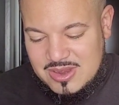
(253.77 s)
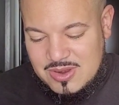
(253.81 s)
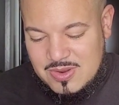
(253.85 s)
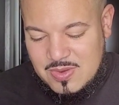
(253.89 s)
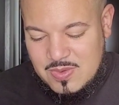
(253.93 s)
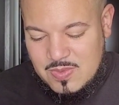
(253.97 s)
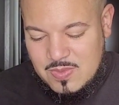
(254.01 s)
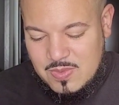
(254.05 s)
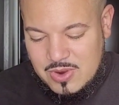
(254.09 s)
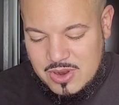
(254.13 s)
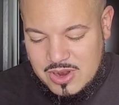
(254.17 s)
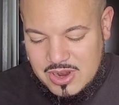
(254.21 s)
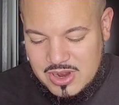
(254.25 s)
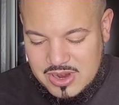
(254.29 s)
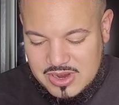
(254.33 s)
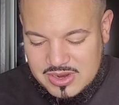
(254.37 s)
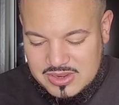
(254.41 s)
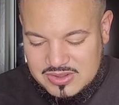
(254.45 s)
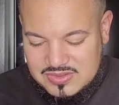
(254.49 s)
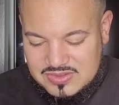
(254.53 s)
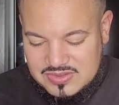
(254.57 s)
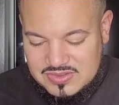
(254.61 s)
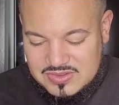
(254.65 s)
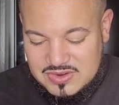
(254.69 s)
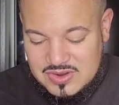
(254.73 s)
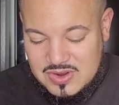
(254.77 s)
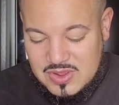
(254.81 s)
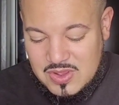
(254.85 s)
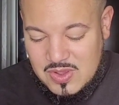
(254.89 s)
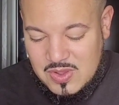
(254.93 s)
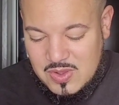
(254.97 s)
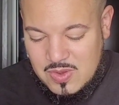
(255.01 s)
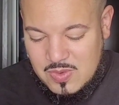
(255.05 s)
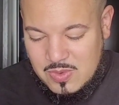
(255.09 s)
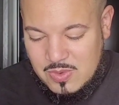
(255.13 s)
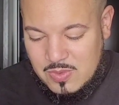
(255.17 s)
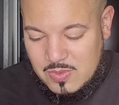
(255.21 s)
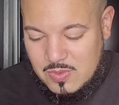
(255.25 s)
No words.
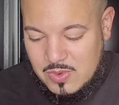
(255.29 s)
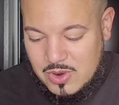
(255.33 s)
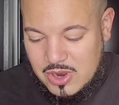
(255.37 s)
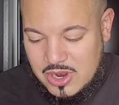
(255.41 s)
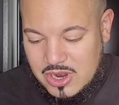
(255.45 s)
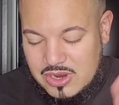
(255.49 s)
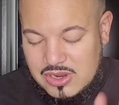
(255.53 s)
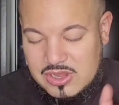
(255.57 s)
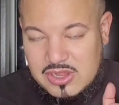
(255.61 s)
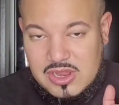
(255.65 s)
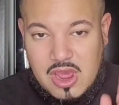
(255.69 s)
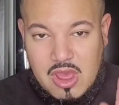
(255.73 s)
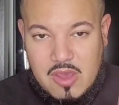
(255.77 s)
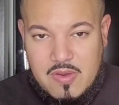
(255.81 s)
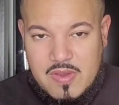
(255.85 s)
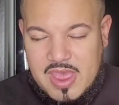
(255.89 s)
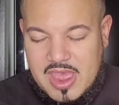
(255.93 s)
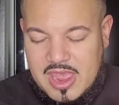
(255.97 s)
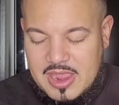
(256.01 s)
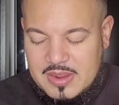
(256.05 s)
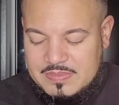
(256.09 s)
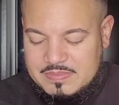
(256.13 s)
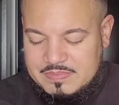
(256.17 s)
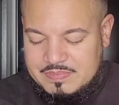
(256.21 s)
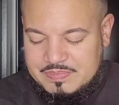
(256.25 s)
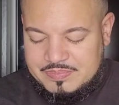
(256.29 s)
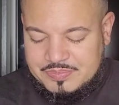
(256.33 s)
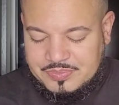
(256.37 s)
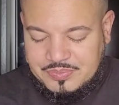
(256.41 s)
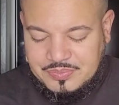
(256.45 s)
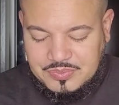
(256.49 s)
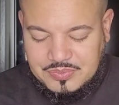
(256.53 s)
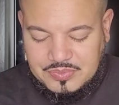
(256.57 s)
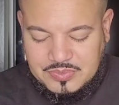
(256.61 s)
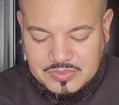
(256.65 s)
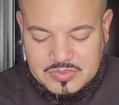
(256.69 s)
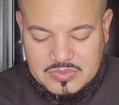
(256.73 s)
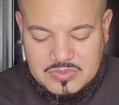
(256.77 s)
No words. Okay.
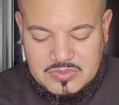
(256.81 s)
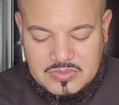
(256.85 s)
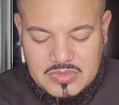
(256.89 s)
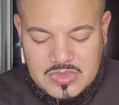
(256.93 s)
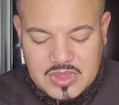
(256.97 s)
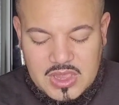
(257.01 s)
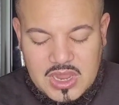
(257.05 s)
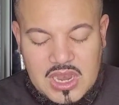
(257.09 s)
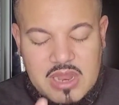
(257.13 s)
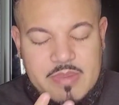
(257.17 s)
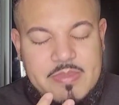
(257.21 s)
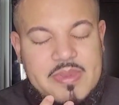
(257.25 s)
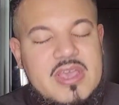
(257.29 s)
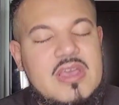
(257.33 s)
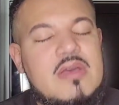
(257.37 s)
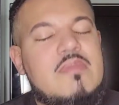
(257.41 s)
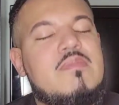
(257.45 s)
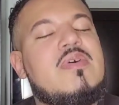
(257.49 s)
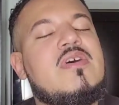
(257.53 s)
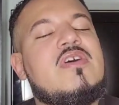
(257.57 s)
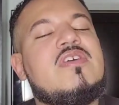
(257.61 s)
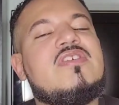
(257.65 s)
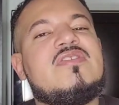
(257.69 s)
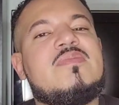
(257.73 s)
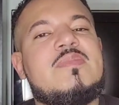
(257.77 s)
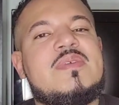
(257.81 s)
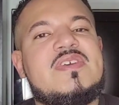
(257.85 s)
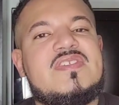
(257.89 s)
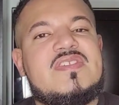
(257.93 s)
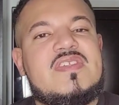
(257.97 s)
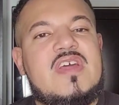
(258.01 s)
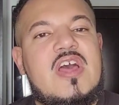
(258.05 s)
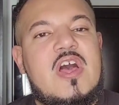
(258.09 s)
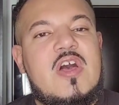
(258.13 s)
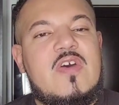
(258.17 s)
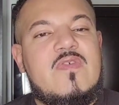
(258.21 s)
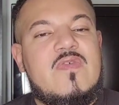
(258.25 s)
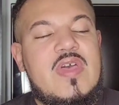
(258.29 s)
Let me compose
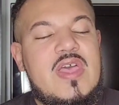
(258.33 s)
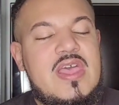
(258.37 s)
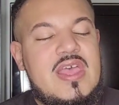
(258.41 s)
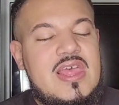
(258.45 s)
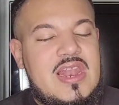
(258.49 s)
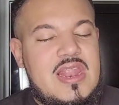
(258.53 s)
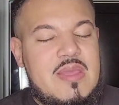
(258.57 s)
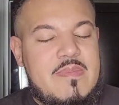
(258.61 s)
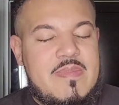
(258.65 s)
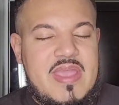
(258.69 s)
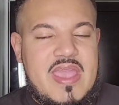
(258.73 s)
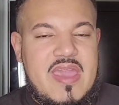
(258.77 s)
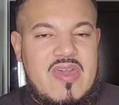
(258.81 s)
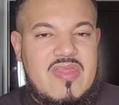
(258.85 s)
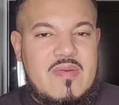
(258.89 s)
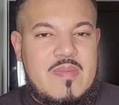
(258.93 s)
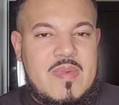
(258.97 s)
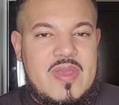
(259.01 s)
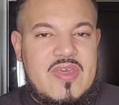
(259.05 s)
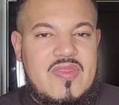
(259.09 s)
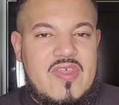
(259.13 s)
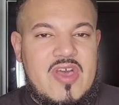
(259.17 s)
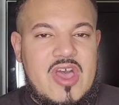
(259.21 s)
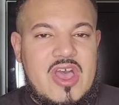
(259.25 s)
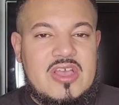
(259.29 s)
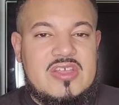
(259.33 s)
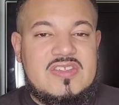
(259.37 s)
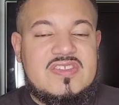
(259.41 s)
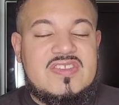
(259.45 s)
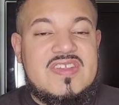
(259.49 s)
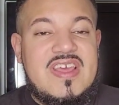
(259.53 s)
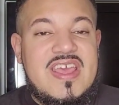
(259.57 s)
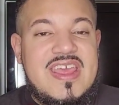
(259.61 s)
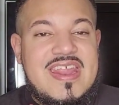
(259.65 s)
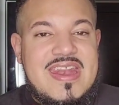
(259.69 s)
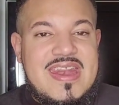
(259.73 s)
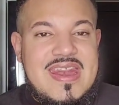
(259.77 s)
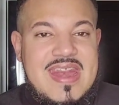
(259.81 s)
myself. Let me gather my thoughts.
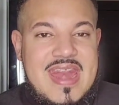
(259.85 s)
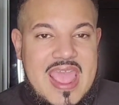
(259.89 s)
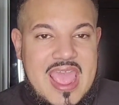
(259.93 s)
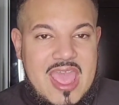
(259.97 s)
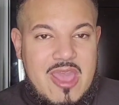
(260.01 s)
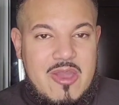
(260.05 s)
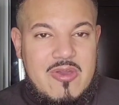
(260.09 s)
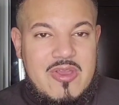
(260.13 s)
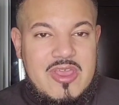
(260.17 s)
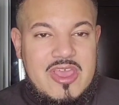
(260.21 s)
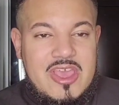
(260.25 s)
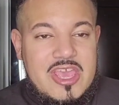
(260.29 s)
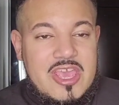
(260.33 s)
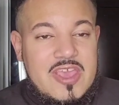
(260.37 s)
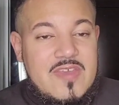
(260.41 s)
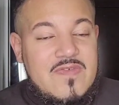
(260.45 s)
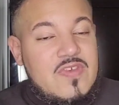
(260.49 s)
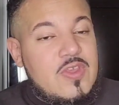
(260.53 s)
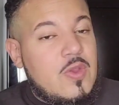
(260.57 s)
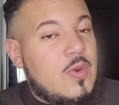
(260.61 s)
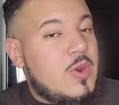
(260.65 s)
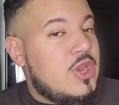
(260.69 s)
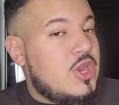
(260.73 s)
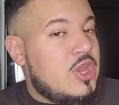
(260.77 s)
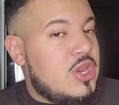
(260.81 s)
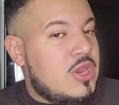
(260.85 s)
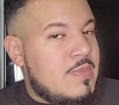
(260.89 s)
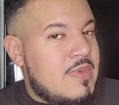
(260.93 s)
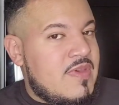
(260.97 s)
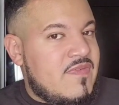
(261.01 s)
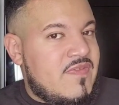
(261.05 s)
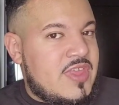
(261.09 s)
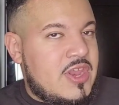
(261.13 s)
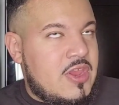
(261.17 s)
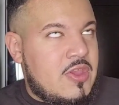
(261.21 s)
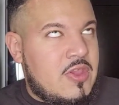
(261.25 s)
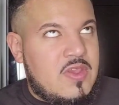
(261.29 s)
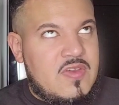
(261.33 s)
Now, if you're new to my
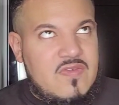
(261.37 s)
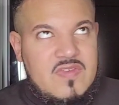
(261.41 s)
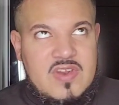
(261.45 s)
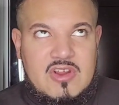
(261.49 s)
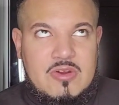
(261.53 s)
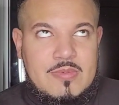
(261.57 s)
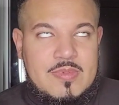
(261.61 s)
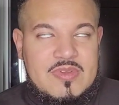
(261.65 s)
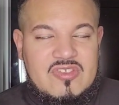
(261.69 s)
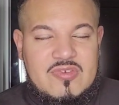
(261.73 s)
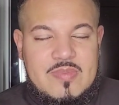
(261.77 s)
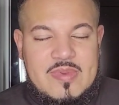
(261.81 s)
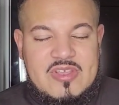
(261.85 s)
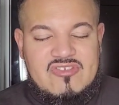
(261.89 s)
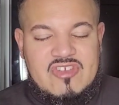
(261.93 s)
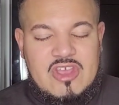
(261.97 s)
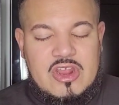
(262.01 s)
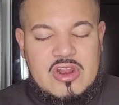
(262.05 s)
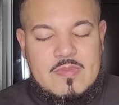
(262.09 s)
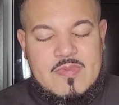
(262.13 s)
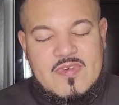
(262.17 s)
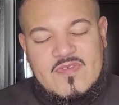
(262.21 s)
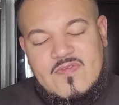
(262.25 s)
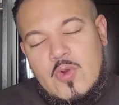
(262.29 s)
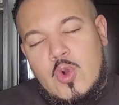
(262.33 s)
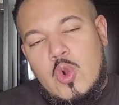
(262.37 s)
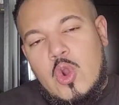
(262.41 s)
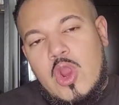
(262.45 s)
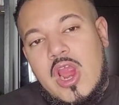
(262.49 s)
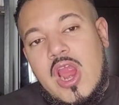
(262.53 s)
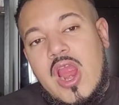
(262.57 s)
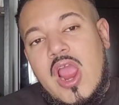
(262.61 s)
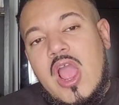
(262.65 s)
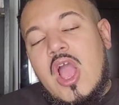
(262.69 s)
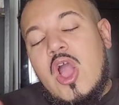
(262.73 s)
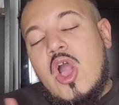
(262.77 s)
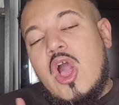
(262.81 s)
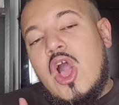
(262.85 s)
video and you've never been to my channel
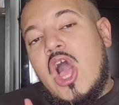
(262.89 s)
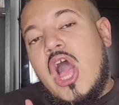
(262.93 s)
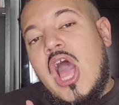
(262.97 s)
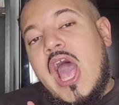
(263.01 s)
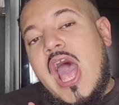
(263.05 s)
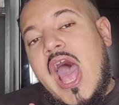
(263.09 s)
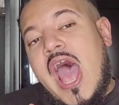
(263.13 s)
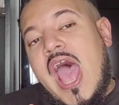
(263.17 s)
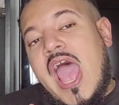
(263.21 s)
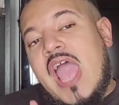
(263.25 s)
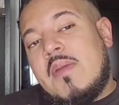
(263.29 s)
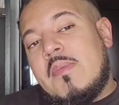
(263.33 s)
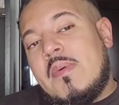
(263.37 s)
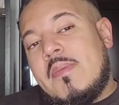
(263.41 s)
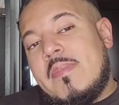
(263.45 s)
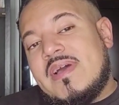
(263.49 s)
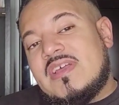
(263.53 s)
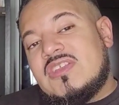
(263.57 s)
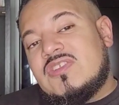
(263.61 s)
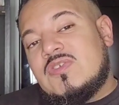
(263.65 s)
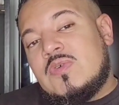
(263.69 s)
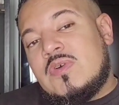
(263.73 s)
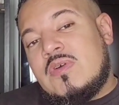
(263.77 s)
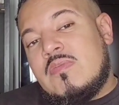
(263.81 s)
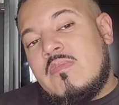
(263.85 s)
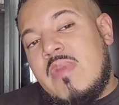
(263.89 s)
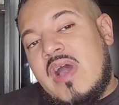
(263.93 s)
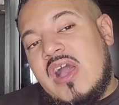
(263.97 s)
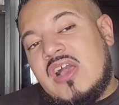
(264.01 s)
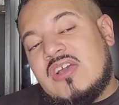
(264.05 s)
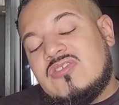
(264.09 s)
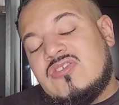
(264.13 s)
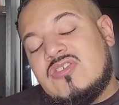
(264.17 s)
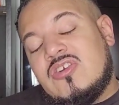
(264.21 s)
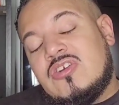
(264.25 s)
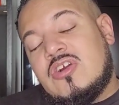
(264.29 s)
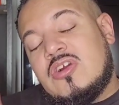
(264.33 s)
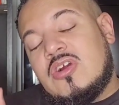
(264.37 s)
before, I am about to
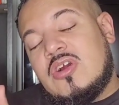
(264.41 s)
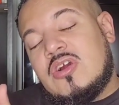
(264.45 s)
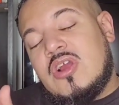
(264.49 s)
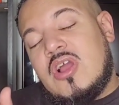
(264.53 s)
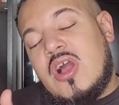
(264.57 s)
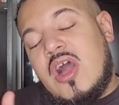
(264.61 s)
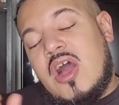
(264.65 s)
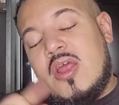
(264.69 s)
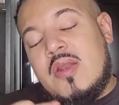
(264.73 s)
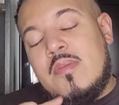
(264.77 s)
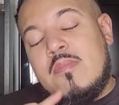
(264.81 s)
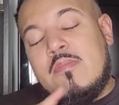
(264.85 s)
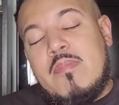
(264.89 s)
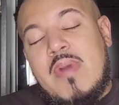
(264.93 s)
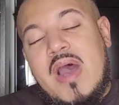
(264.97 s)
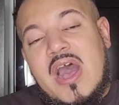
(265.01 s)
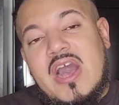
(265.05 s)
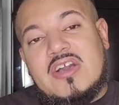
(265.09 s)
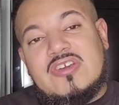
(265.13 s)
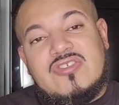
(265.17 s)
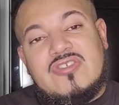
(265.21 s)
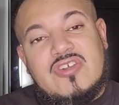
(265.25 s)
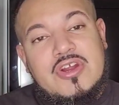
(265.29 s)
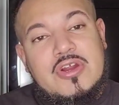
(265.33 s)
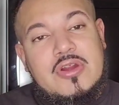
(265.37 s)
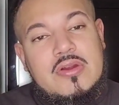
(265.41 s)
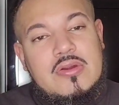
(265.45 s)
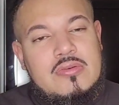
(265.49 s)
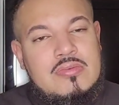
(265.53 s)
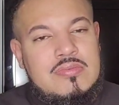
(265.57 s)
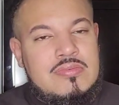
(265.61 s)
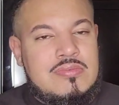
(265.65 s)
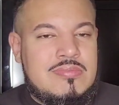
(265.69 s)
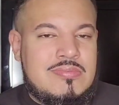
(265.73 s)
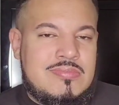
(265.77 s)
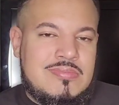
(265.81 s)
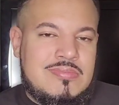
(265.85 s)
unbox her